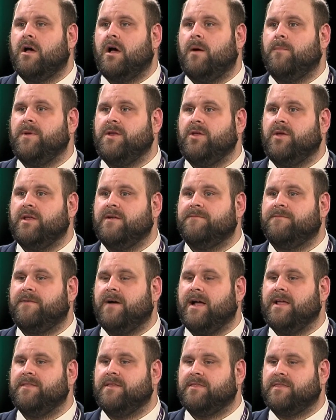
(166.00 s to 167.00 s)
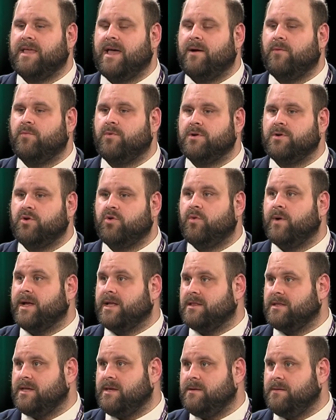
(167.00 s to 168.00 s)
And you can find that would
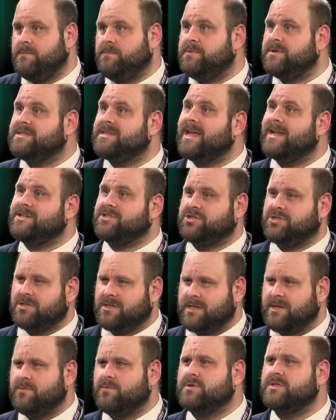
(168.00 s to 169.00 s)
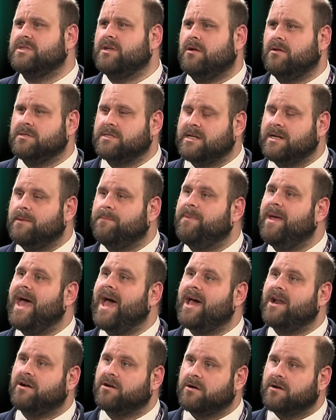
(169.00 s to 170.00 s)
quickly potentially result in a
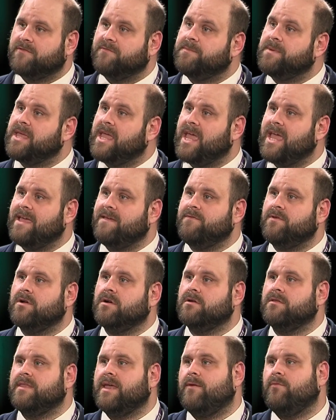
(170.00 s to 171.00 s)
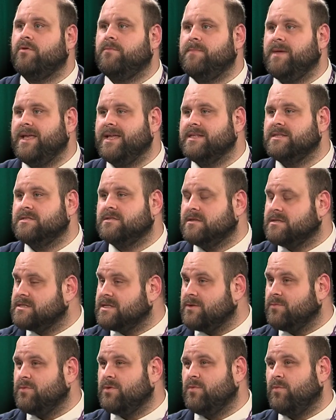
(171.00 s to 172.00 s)
pattern of behavior that would be
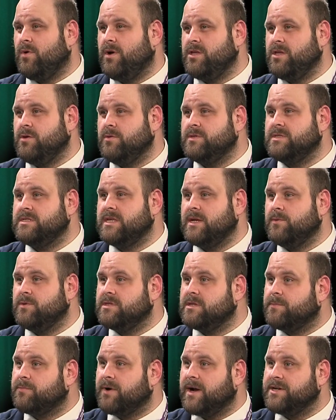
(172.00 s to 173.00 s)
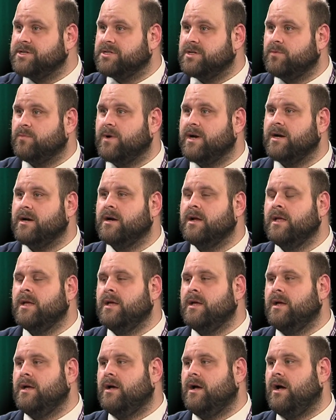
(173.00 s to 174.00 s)
consistent with what you'd see with depression, where
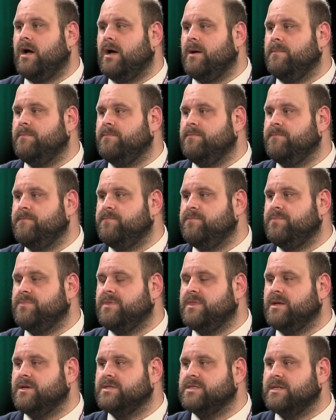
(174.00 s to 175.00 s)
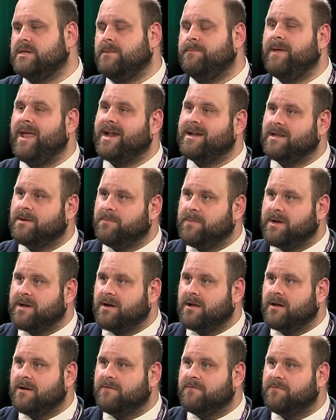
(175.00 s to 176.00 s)
there's an abandonment
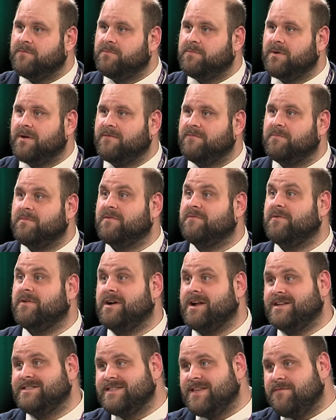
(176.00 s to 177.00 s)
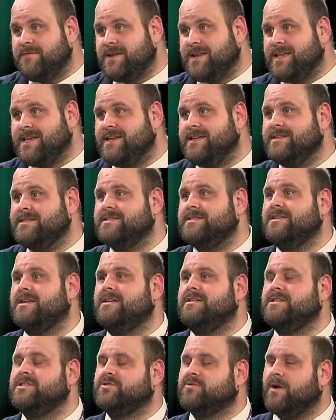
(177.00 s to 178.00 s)
of preferred activities,
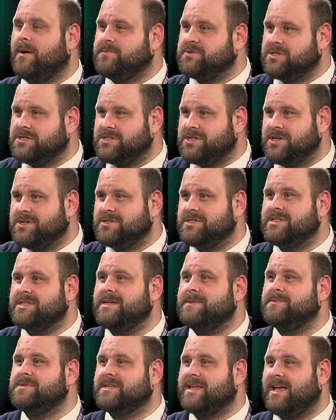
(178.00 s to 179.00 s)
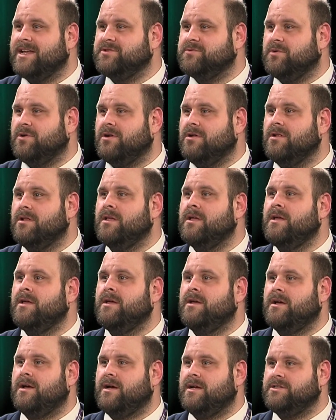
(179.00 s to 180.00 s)
disruption to your sleep schedule,
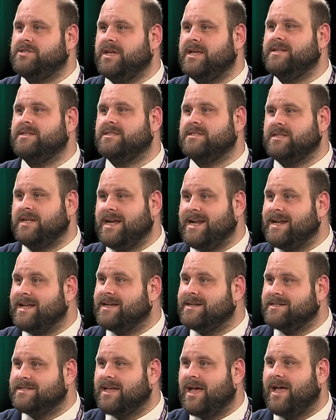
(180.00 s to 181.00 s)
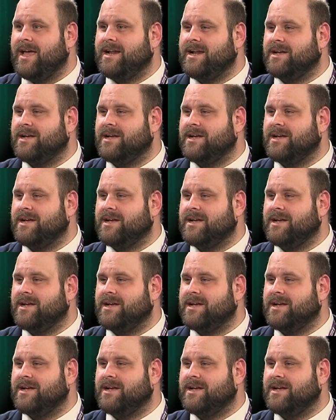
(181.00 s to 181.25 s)
changes in eating and diet and